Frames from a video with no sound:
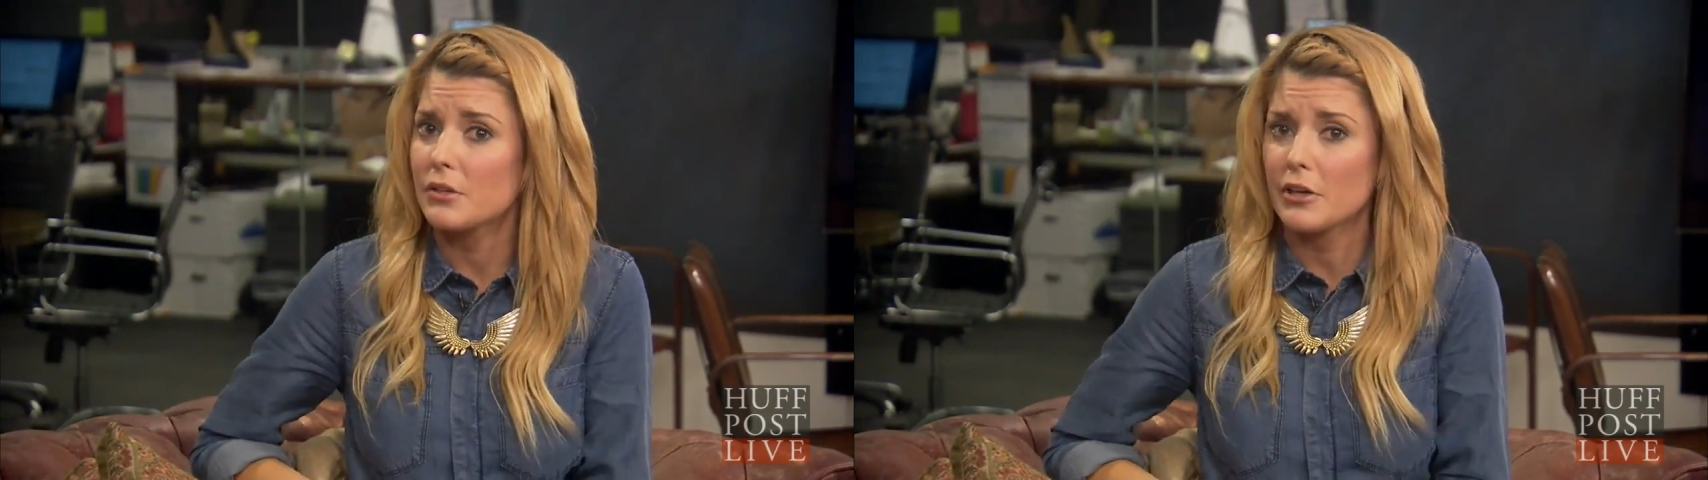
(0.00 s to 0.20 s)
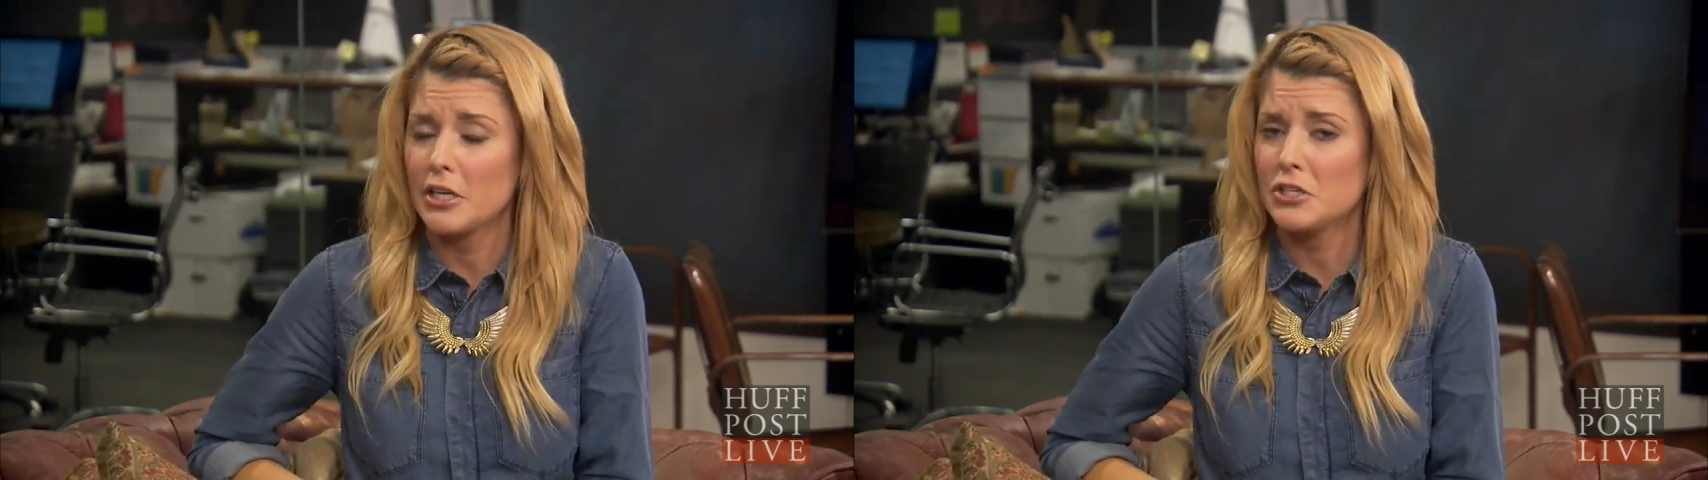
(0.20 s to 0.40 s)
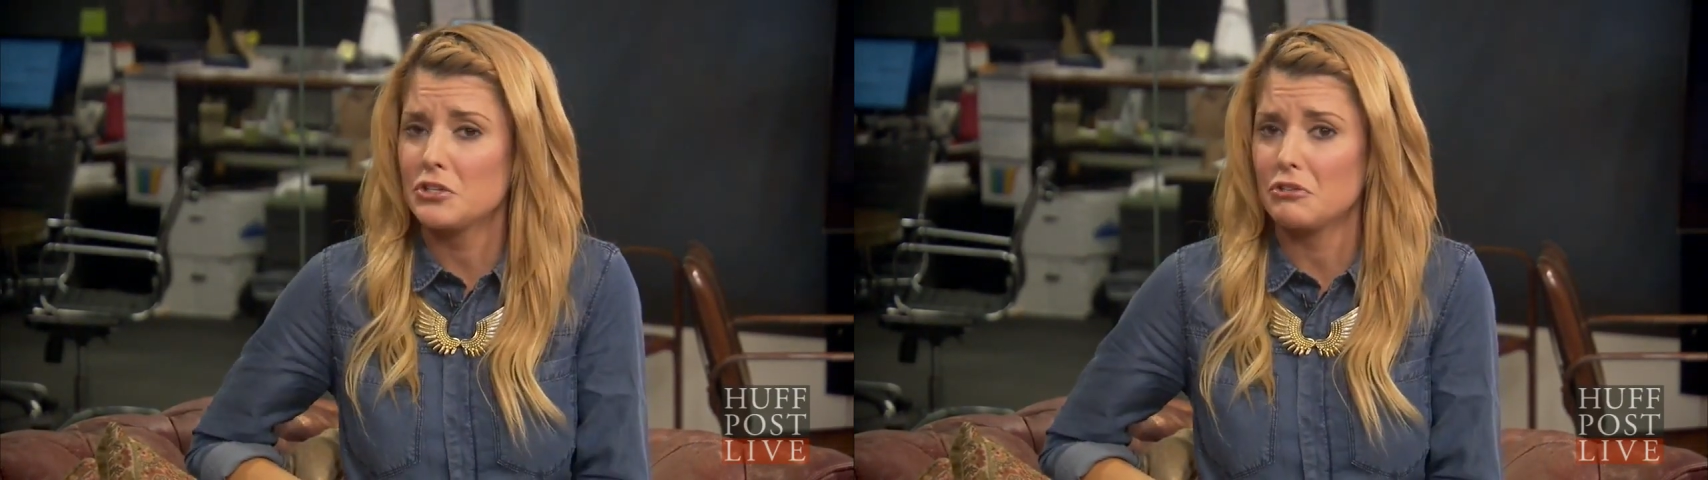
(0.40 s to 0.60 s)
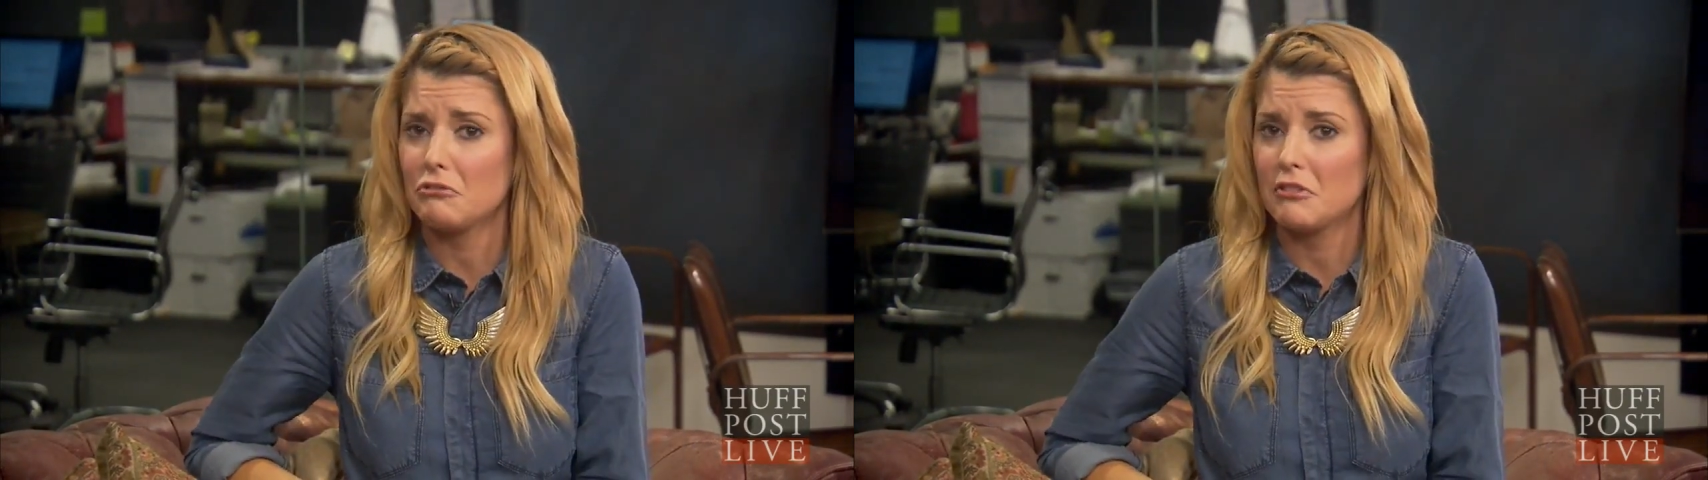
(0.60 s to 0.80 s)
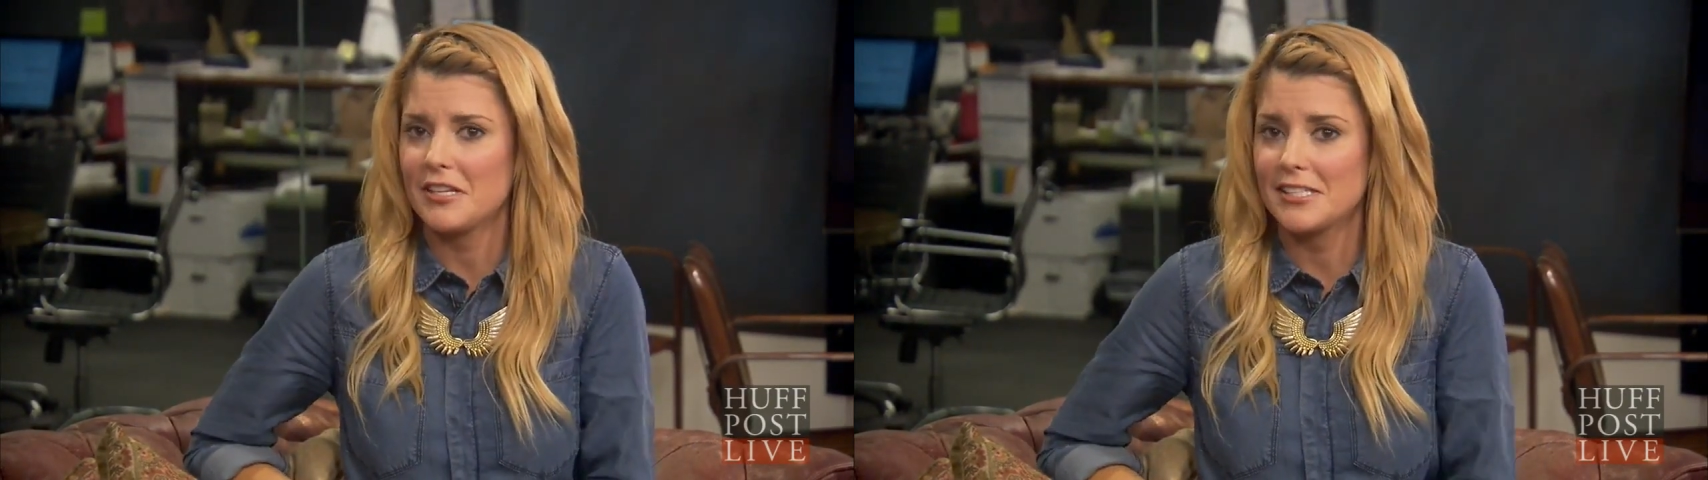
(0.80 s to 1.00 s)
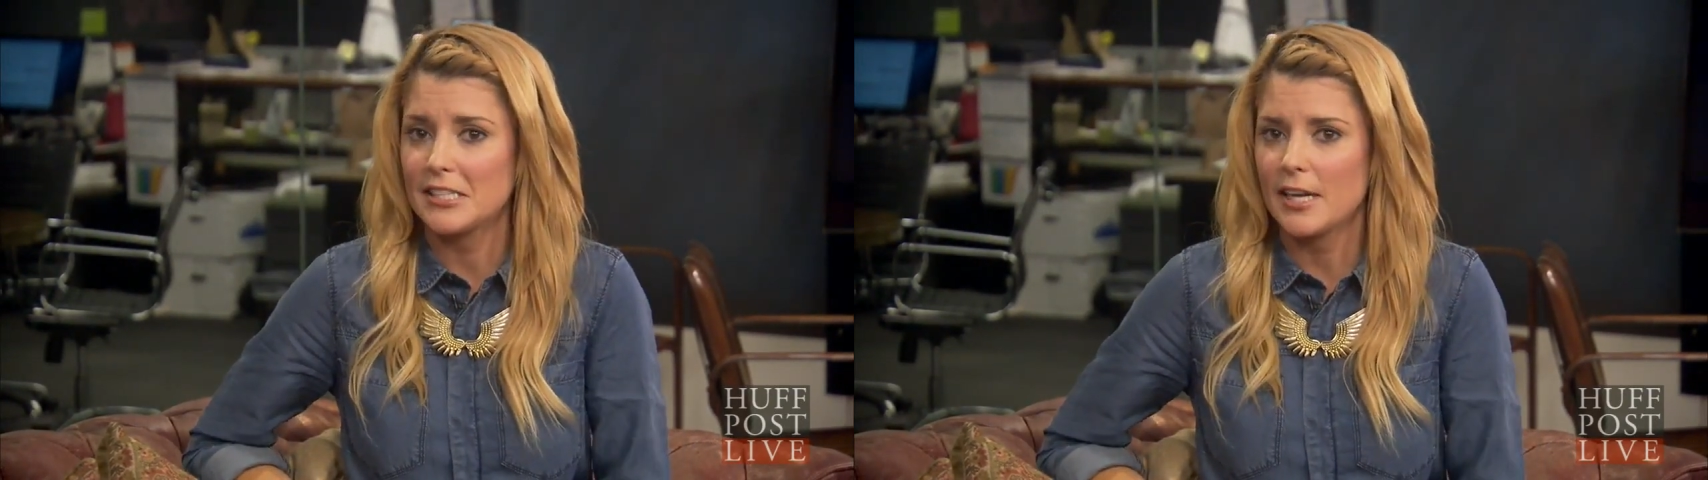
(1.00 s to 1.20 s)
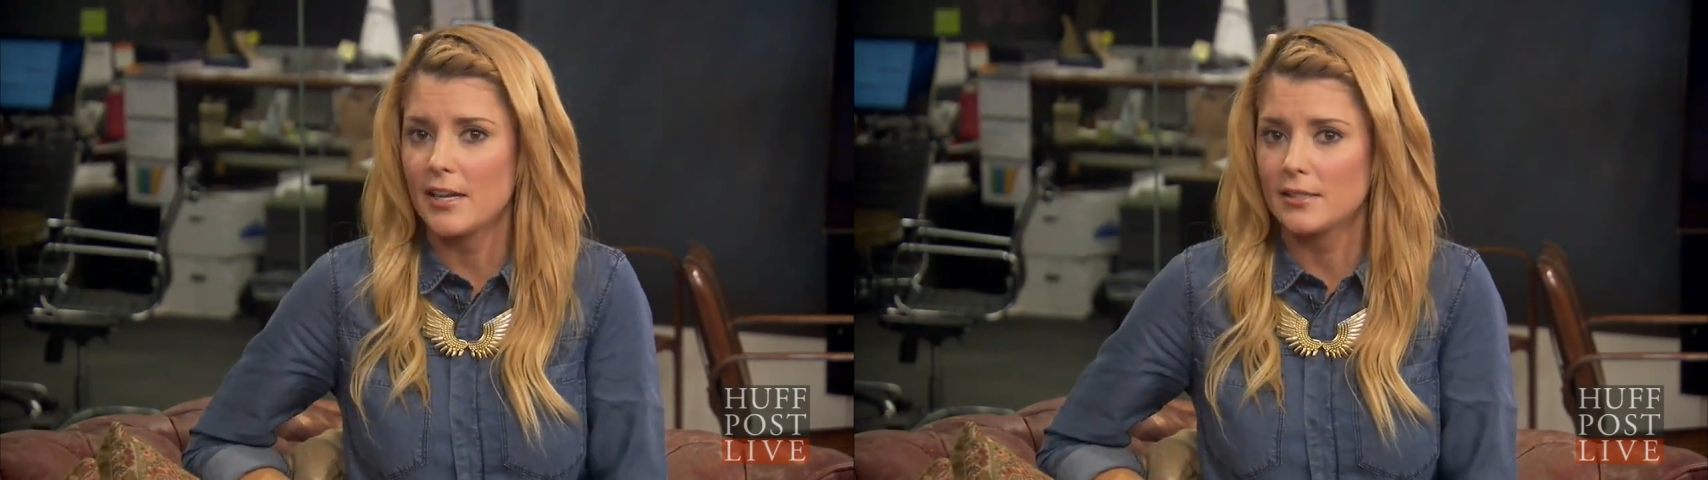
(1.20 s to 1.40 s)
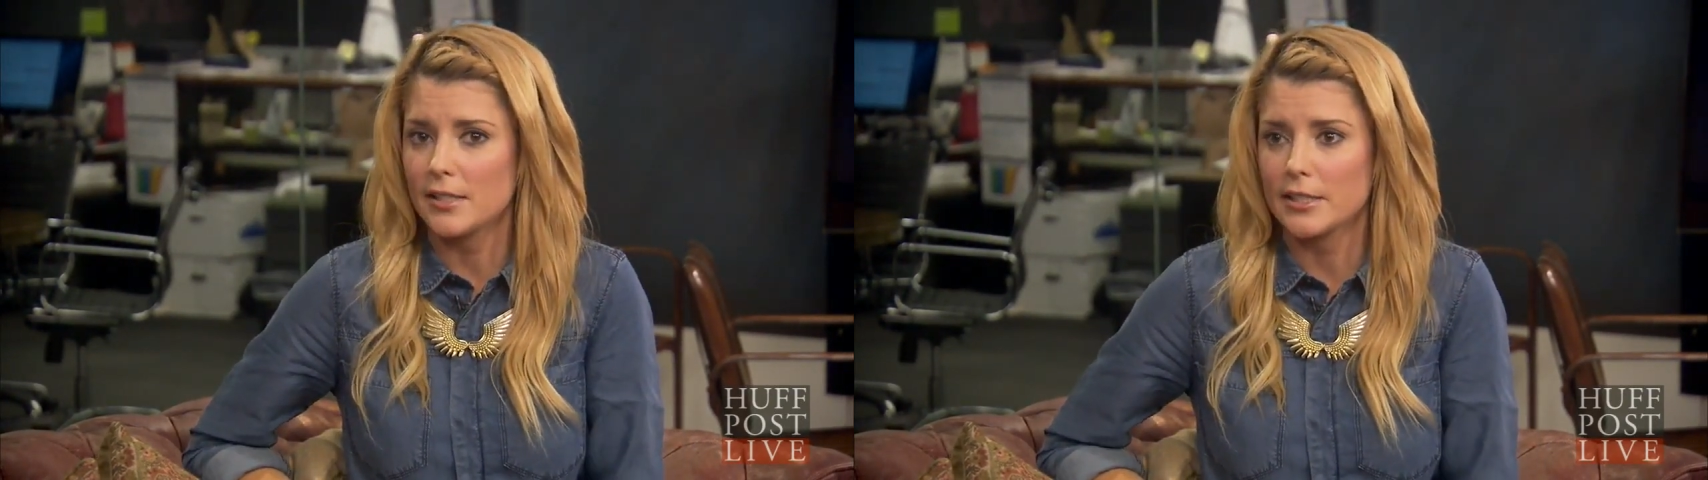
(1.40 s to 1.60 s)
are into these days.